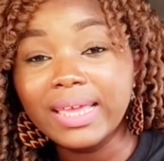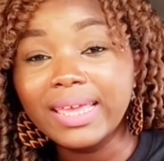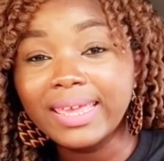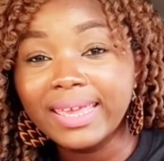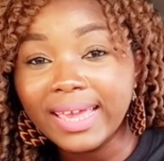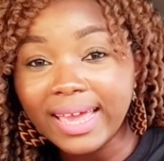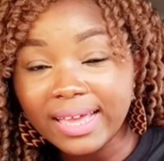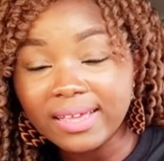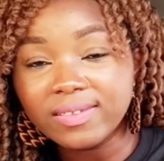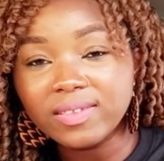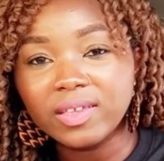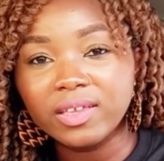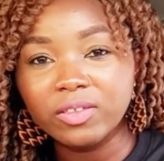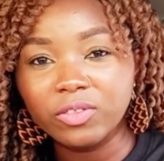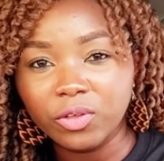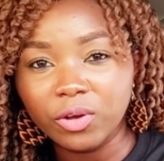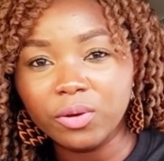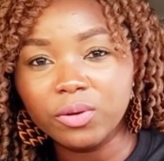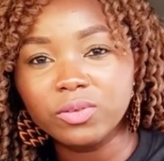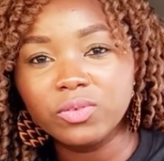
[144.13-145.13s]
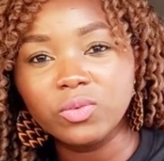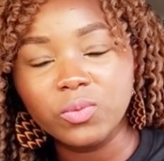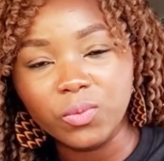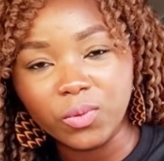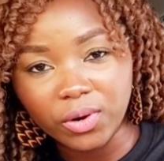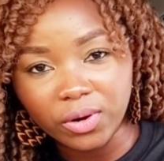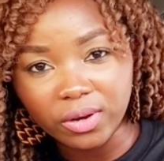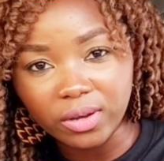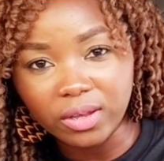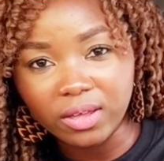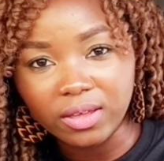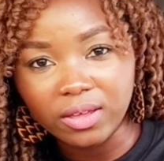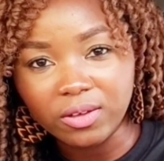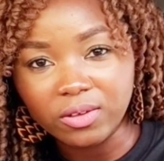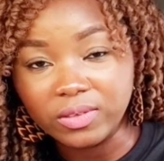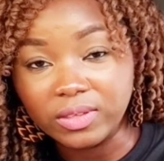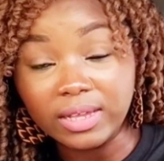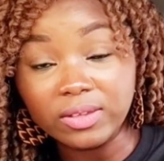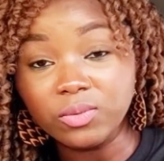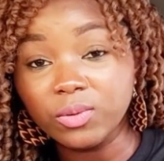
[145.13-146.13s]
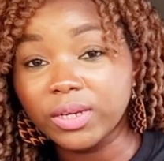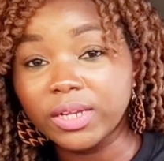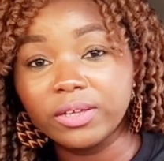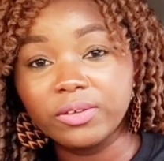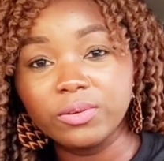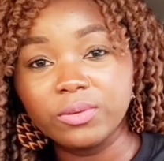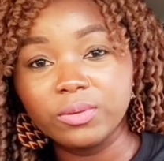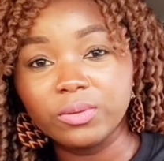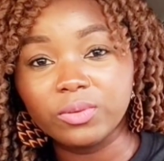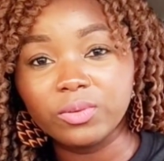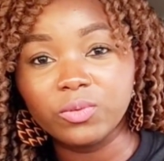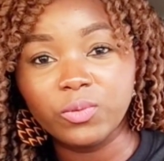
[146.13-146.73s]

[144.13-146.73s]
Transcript: Yes, it does work, because that's what I use